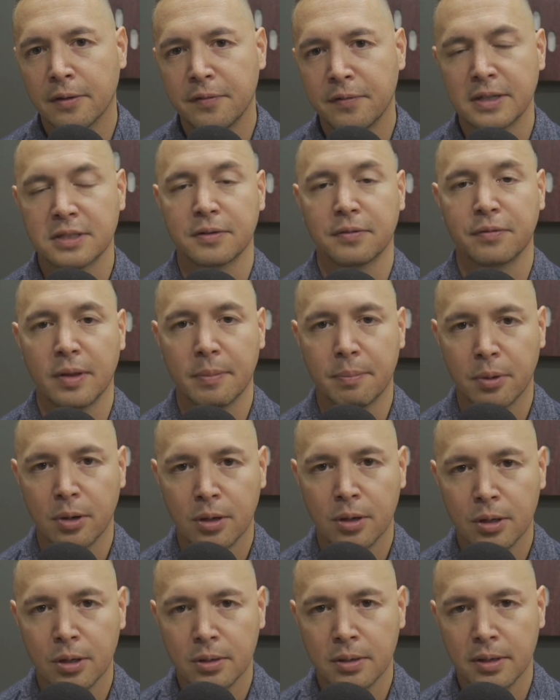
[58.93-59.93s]
fix and
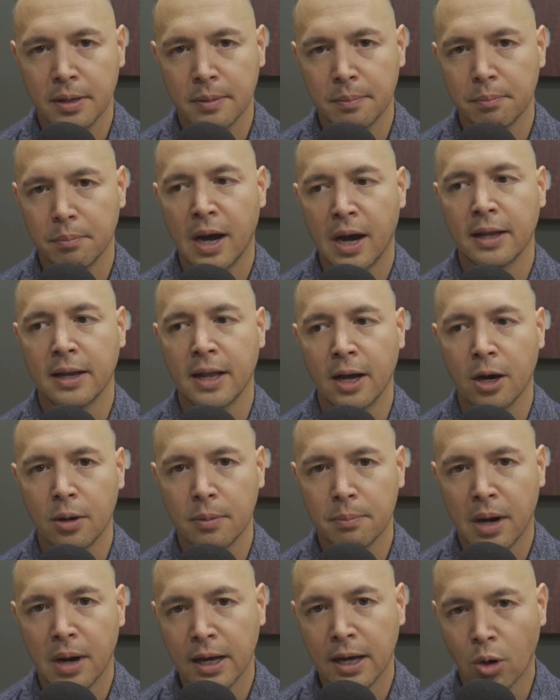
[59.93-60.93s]
flipper and buy
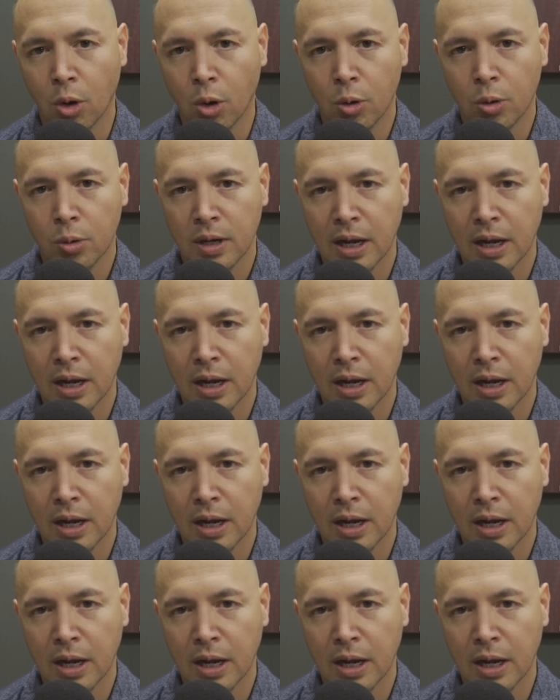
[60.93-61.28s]
and hold.